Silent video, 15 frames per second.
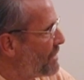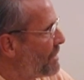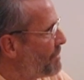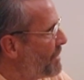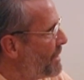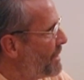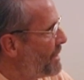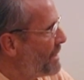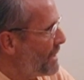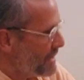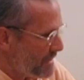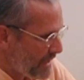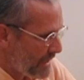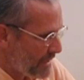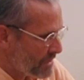come
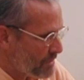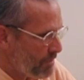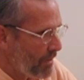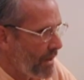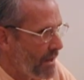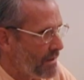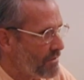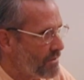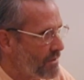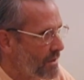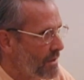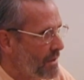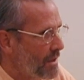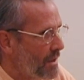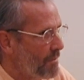and take his place
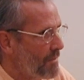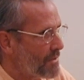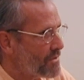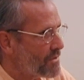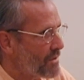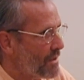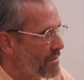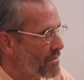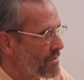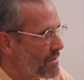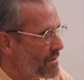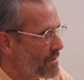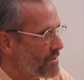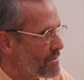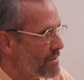amidst us,
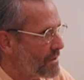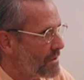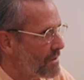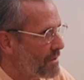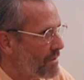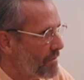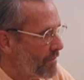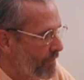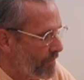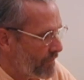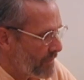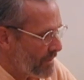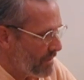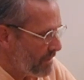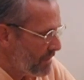you see.
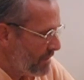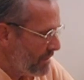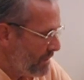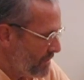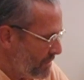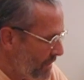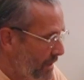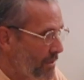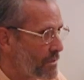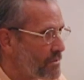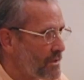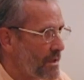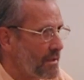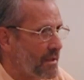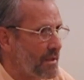So I
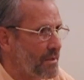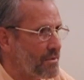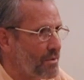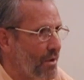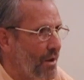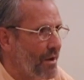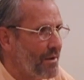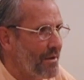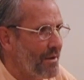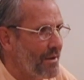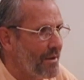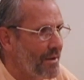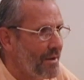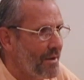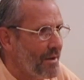don't say that he's gone,
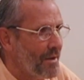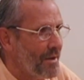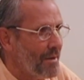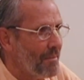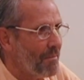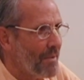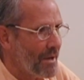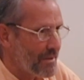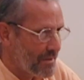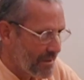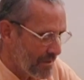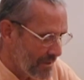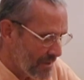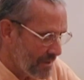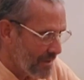
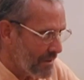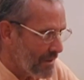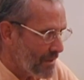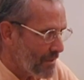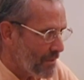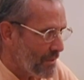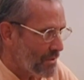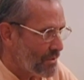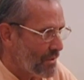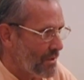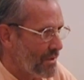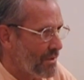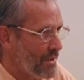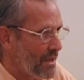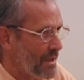but we
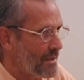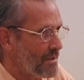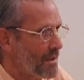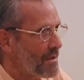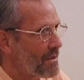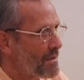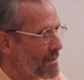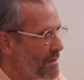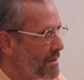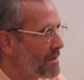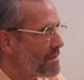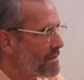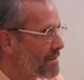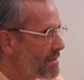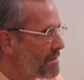shouldn't think
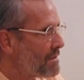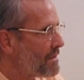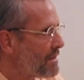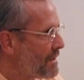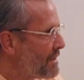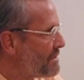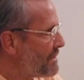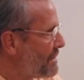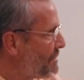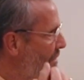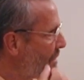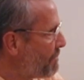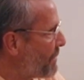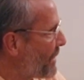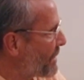that, he's in
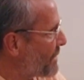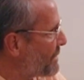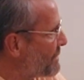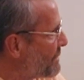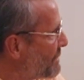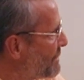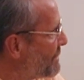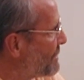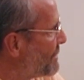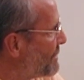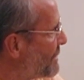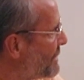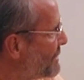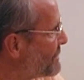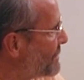our pocket.
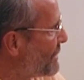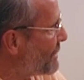He's